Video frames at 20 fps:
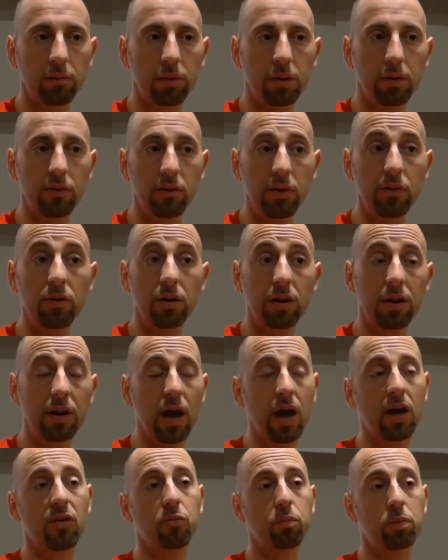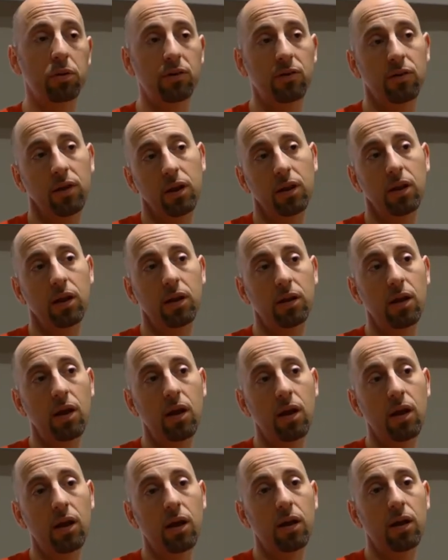Because even the experts say that
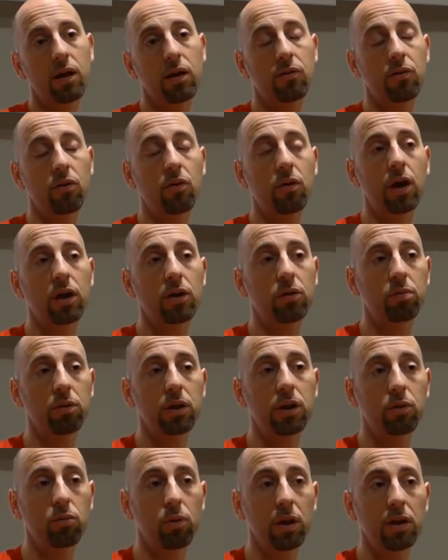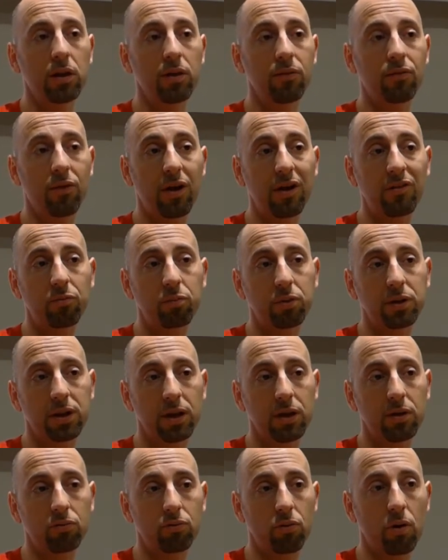it's okay to be
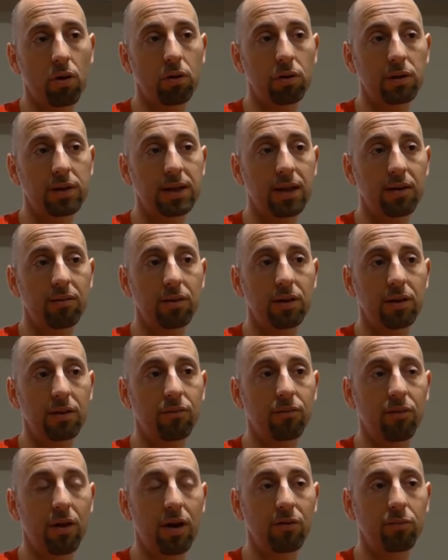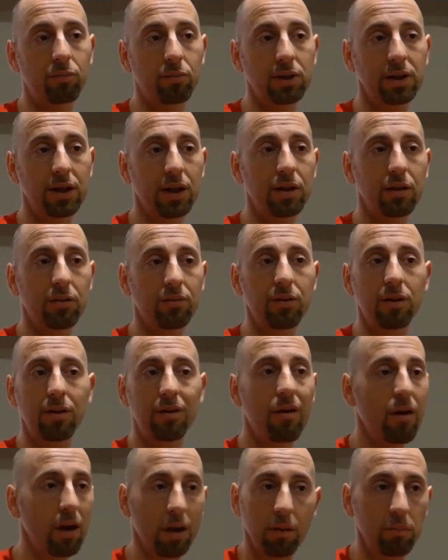25% wrong 75% of the
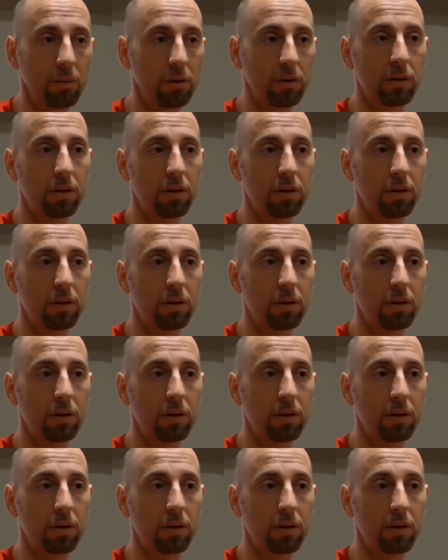time.